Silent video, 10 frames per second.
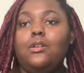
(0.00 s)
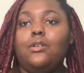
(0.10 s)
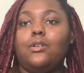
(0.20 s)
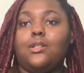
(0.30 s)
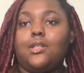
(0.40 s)
I'm
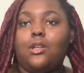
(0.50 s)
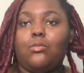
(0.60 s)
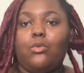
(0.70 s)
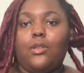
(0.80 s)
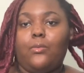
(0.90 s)
gonna take your
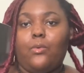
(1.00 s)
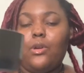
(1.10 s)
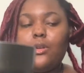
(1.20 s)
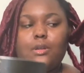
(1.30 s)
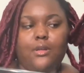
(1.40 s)
boiling
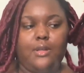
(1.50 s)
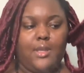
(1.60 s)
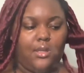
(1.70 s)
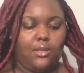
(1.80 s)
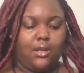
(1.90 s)
water
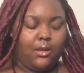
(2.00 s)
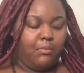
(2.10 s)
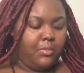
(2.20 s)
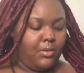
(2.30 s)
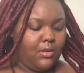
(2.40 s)
and dip
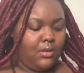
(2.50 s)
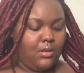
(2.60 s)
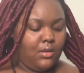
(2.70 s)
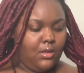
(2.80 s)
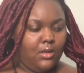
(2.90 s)

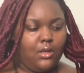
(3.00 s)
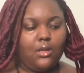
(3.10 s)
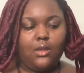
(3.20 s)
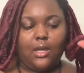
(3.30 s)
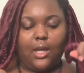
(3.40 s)

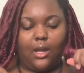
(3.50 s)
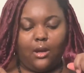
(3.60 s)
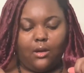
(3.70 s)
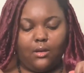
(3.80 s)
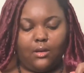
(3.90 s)
the hair
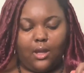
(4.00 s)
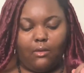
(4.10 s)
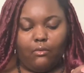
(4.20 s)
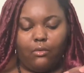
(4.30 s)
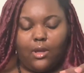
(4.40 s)
and
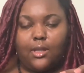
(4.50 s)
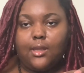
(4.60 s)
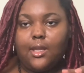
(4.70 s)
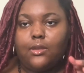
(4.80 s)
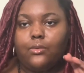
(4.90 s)
really
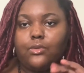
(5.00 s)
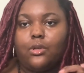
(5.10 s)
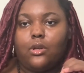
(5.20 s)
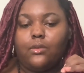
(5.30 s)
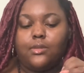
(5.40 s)
let those
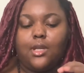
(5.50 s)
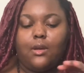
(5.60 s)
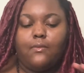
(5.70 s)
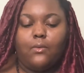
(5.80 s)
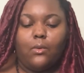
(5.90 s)
curls take
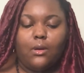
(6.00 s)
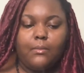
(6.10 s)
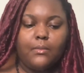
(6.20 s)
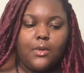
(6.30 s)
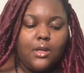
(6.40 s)
form,
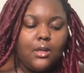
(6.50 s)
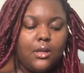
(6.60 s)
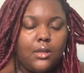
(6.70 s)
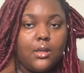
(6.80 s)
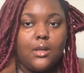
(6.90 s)

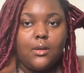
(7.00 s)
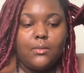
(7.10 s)
you know?